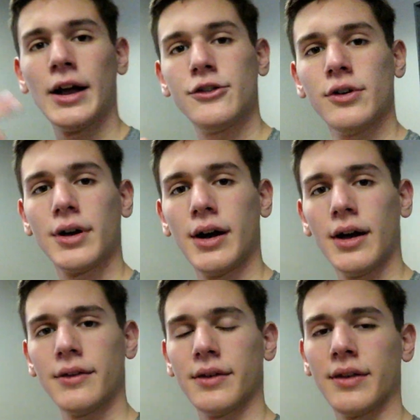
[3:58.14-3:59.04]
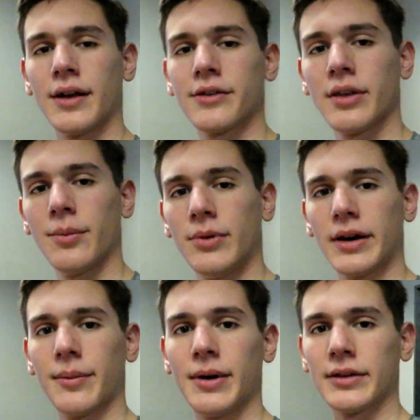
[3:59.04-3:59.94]
catch you guys in the next clip when
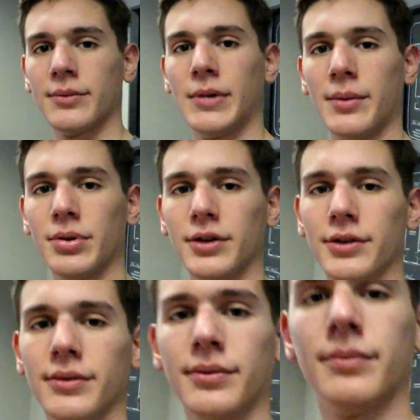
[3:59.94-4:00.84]
I get back to my place.